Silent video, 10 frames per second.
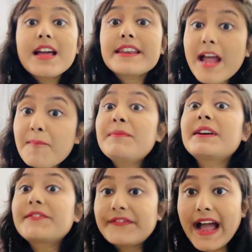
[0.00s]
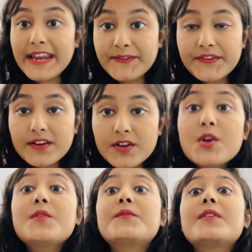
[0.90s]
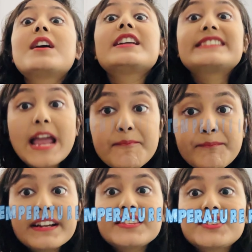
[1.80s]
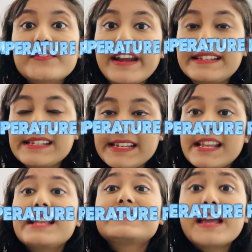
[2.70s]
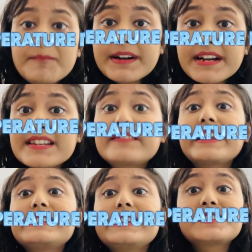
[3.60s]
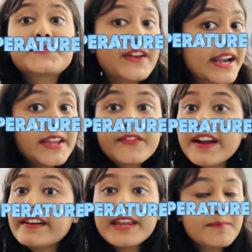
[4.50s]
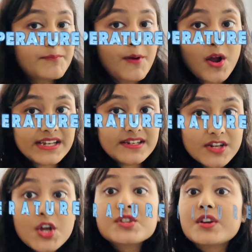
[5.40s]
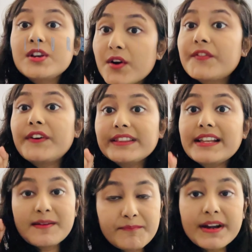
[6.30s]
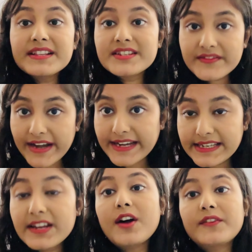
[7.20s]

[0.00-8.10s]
Number five, temperature rating. Temperature rating is very, very important. So look for the temperature rating of